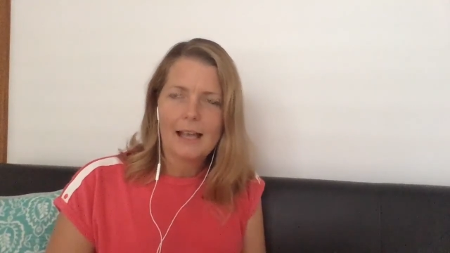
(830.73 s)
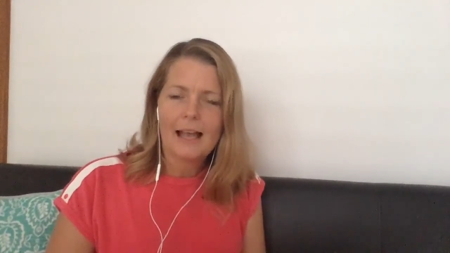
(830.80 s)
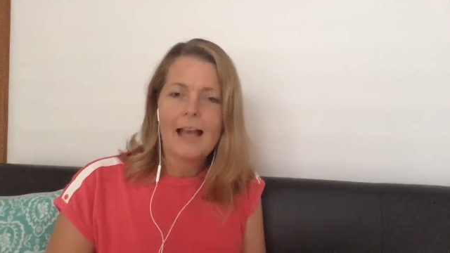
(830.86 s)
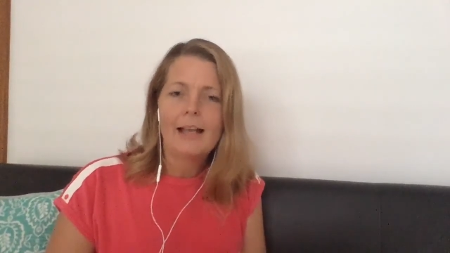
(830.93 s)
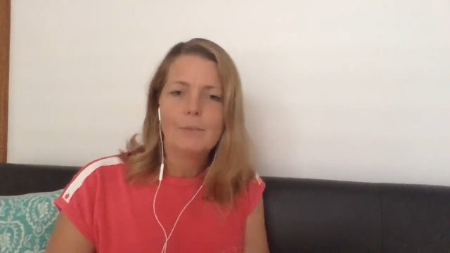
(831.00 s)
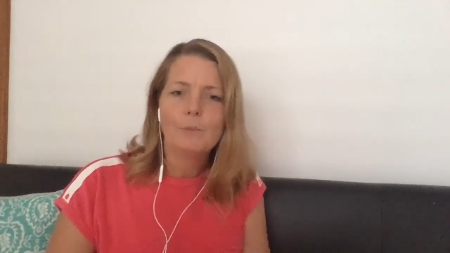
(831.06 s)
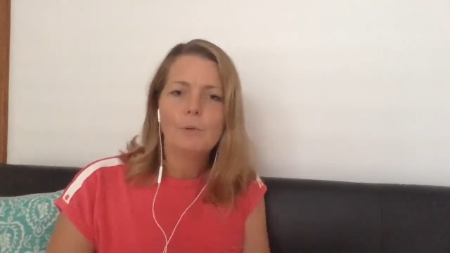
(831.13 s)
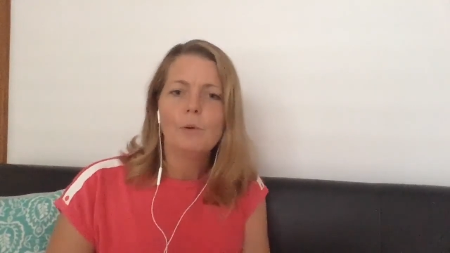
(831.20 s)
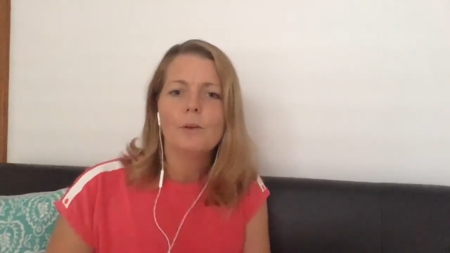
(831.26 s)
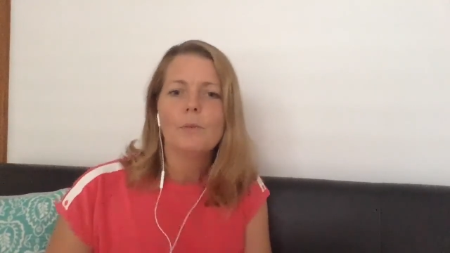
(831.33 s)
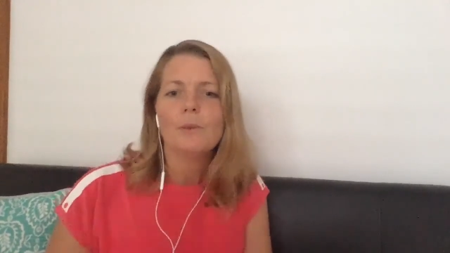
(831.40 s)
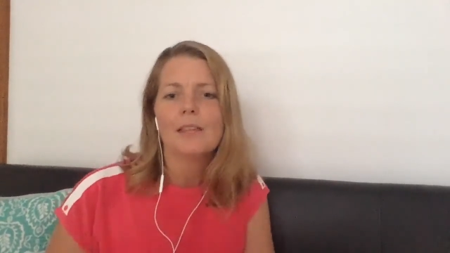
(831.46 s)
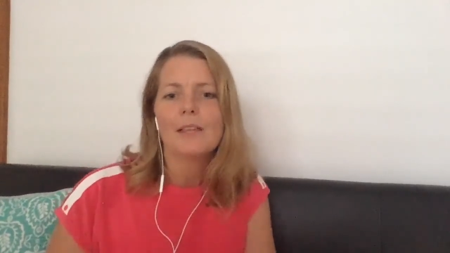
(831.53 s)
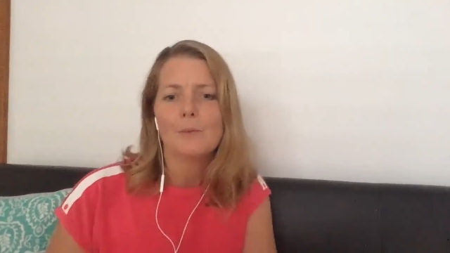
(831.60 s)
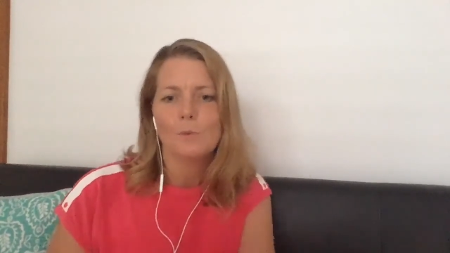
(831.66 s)
at a point
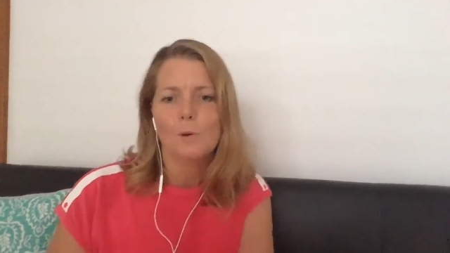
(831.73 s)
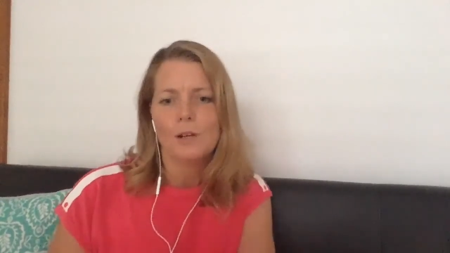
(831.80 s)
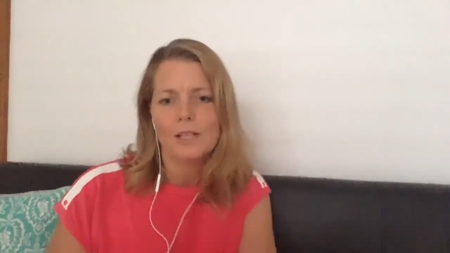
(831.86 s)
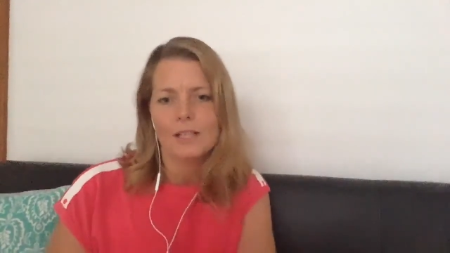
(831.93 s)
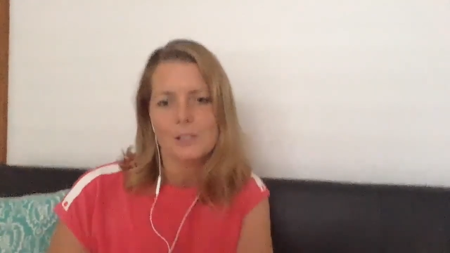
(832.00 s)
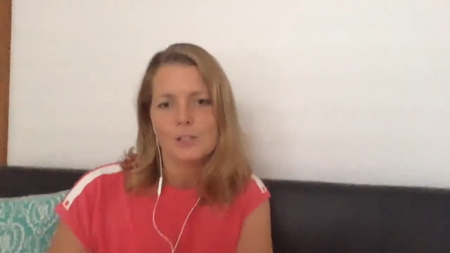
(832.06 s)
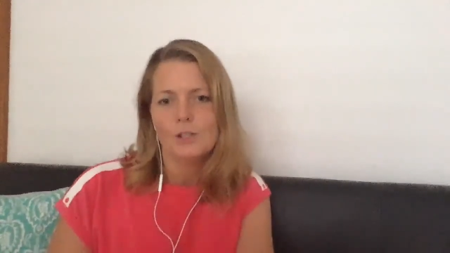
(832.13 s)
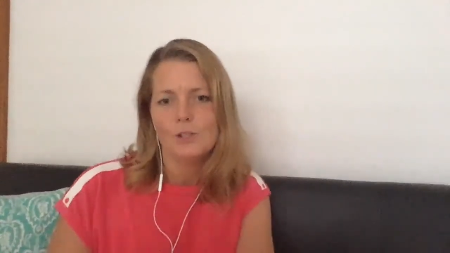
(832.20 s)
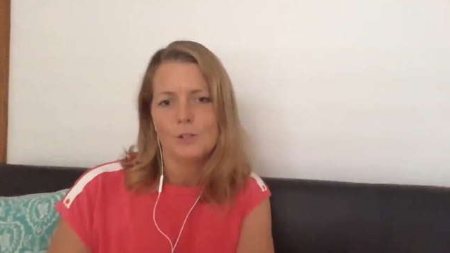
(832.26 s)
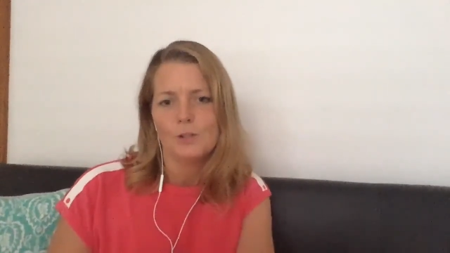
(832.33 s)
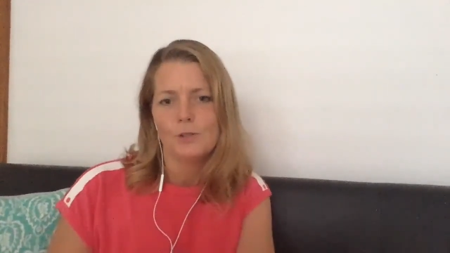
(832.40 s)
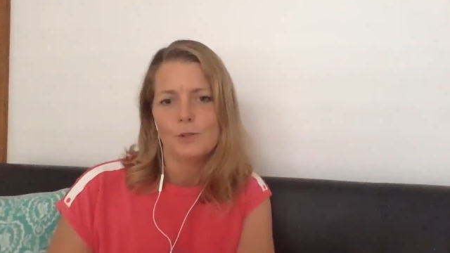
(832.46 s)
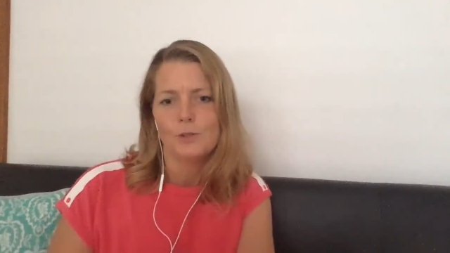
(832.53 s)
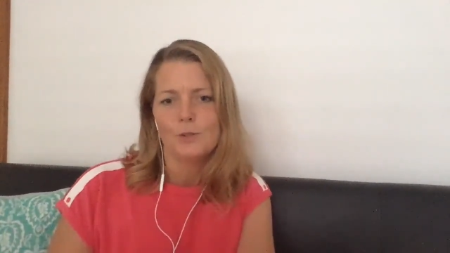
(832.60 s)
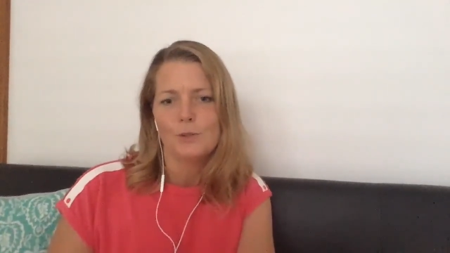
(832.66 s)
where they're wanting to
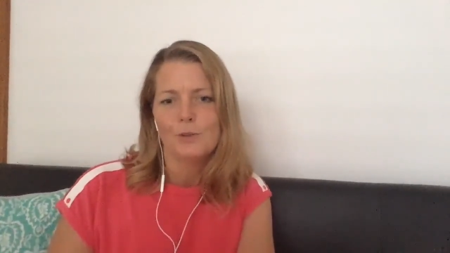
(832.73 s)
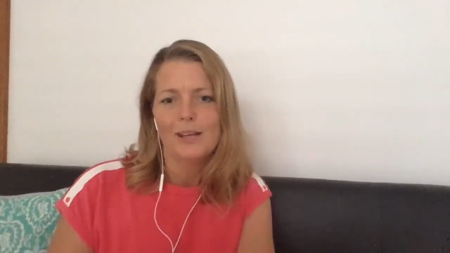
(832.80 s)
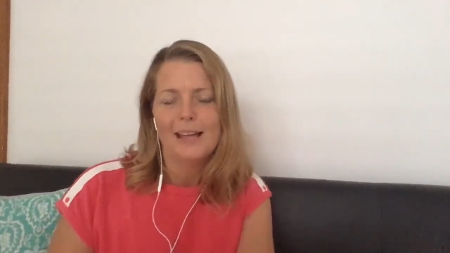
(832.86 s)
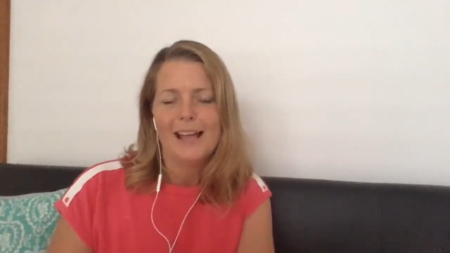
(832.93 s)
do